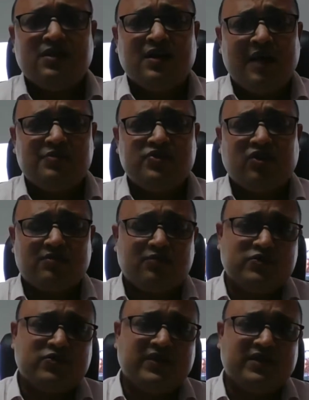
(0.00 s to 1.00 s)
I'm sure
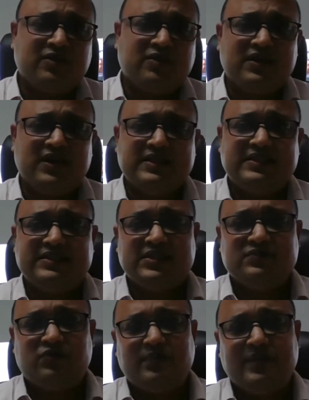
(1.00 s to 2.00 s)
most of the other
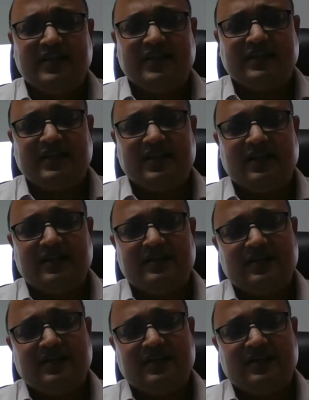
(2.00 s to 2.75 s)
organizations would be taking are.